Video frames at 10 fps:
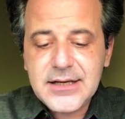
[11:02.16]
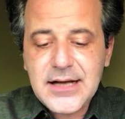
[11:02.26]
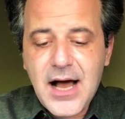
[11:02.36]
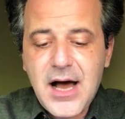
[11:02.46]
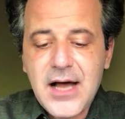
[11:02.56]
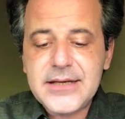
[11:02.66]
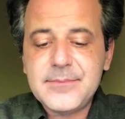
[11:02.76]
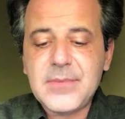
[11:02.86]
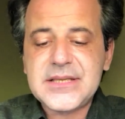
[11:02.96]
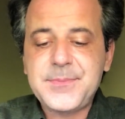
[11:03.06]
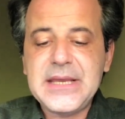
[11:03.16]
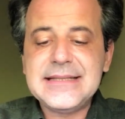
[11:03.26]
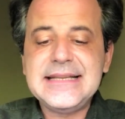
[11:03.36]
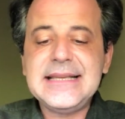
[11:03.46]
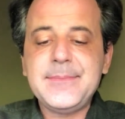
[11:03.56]
a god, it must be a
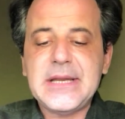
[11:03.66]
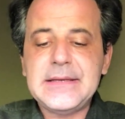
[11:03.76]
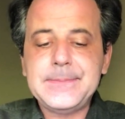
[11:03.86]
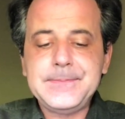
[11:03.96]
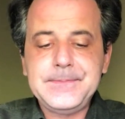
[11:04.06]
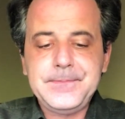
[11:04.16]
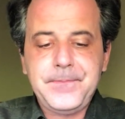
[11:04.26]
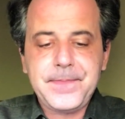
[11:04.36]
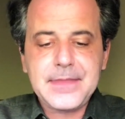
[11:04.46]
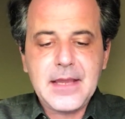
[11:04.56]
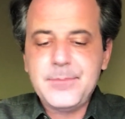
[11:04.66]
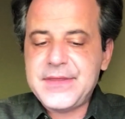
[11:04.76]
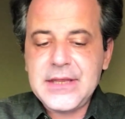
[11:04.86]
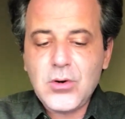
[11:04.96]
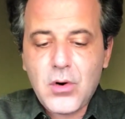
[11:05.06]
demon.
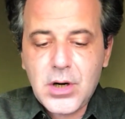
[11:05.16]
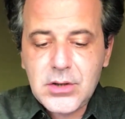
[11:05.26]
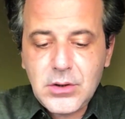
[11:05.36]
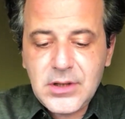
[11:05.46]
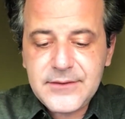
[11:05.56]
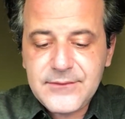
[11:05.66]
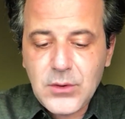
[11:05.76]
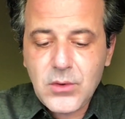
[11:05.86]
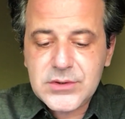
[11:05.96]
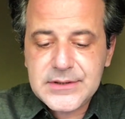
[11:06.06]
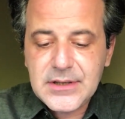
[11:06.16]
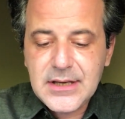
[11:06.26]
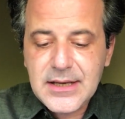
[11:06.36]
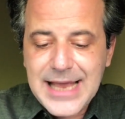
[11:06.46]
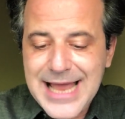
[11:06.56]
But the oracle invoked
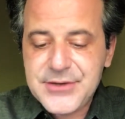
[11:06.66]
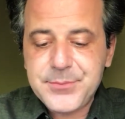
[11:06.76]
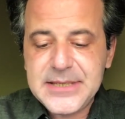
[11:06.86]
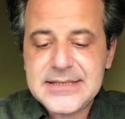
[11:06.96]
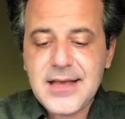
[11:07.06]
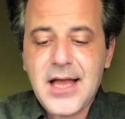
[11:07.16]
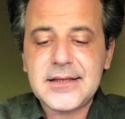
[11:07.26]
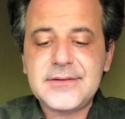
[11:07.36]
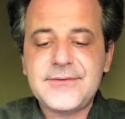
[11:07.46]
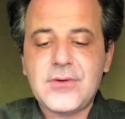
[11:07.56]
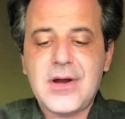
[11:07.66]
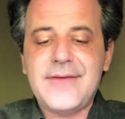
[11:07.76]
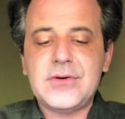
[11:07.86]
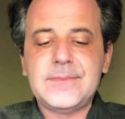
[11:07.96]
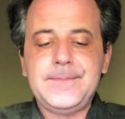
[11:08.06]
had to be silent
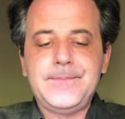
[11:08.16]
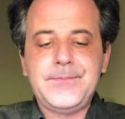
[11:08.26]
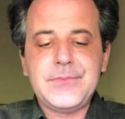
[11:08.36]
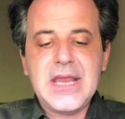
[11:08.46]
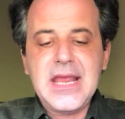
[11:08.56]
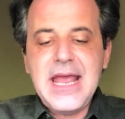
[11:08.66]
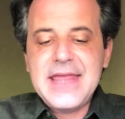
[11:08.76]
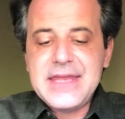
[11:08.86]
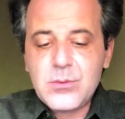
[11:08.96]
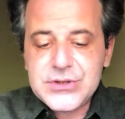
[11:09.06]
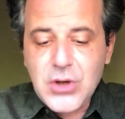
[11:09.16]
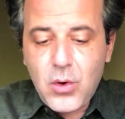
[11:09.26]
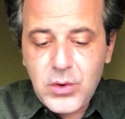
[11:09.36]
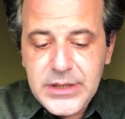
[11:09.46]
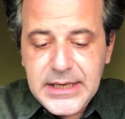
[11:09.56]
forever. There was
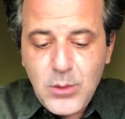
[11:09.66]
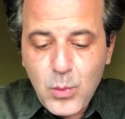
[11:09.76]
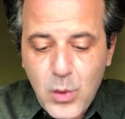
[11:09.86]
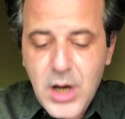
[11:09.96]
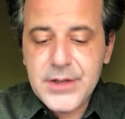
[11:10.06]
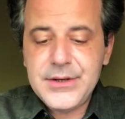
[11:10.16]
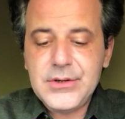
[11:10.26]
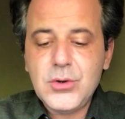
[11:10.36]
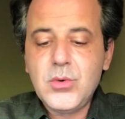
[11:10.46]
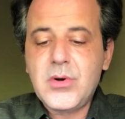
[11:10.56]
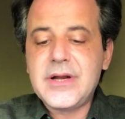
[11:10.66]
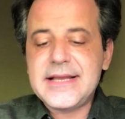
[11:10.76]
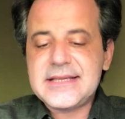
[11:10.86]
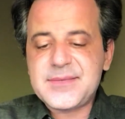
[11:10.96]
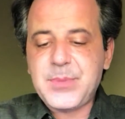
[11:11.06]
only one who could
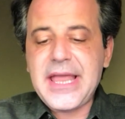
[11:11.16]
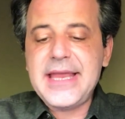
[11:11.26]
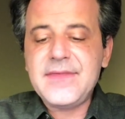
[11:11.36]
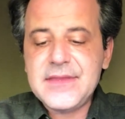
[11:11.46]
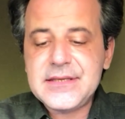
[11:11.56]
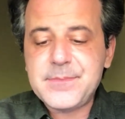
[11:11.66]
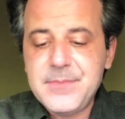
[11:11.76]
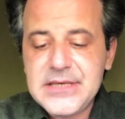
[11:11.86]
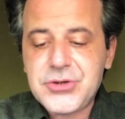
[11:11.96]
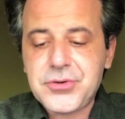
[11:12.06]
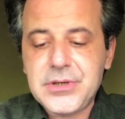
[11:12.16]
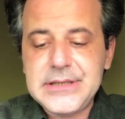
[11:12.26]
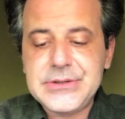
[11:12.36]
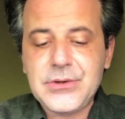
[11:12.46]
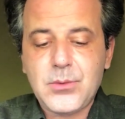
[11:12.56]
explain this mystery
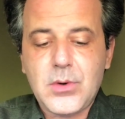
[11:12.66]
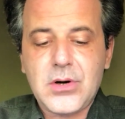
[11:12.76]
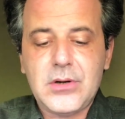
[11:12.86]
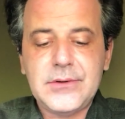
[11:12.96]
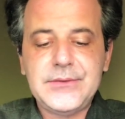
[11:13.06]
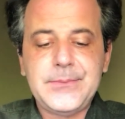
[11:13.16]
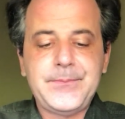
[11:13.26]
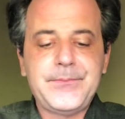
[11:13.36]
to the world,